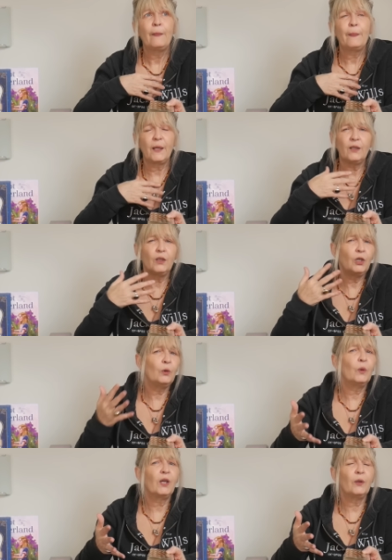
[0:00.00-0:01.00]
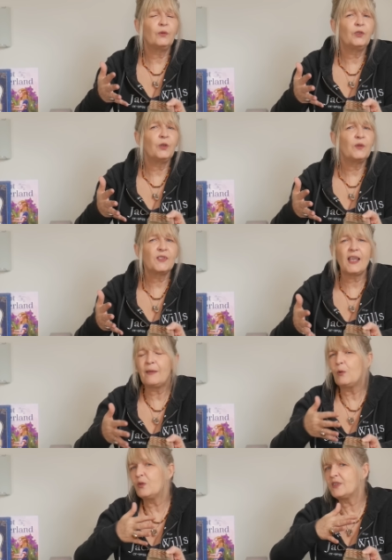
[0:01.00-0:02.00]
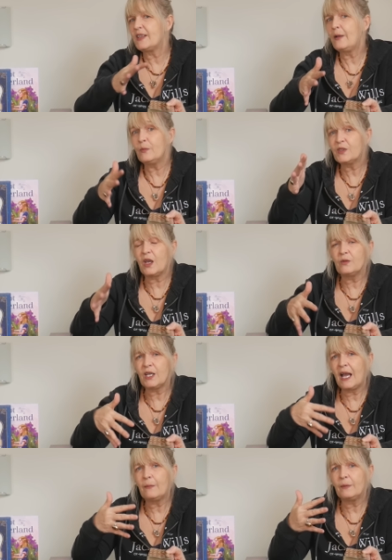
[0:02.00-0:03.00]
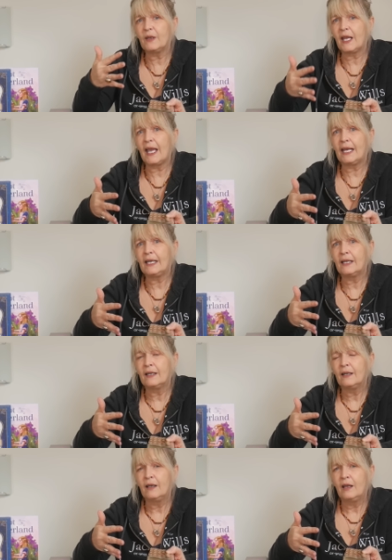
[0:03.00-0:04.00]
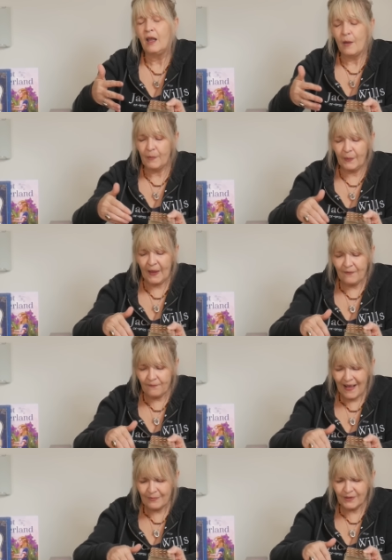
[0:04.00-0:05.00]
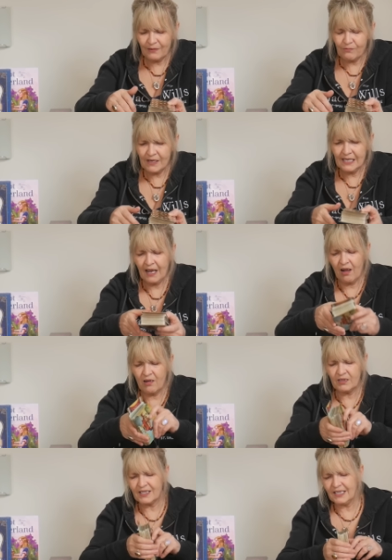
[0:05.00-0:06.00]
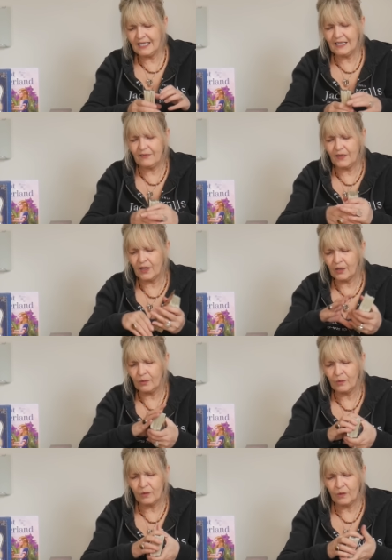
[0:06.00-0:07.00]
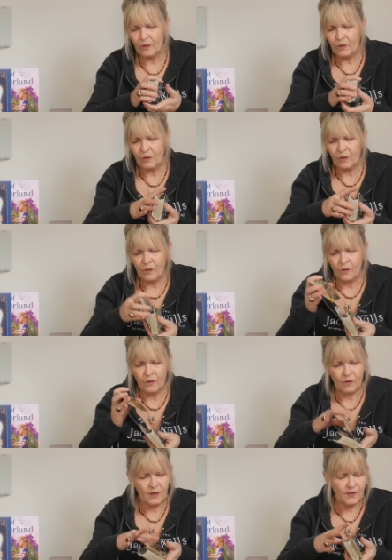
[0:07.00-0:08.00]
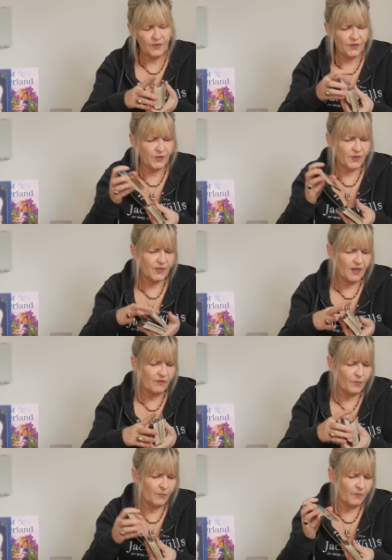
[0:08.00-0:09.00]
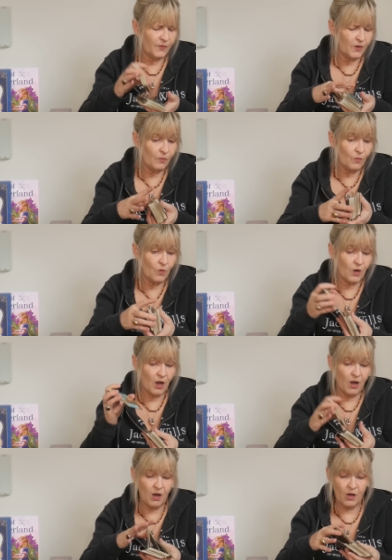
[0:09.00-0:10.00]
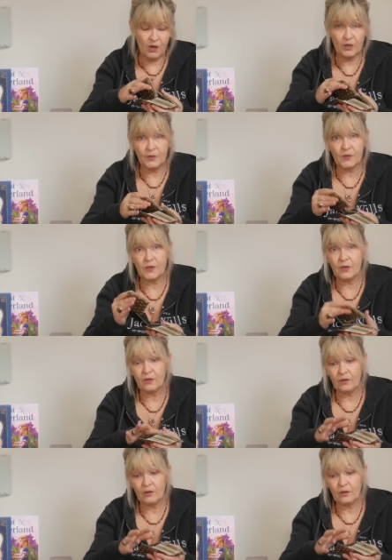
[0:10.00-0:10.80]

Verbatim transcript: that you were going to do the same, or the same was going to happen again. But they found it really hard to leave you. Let's just have a few more cards.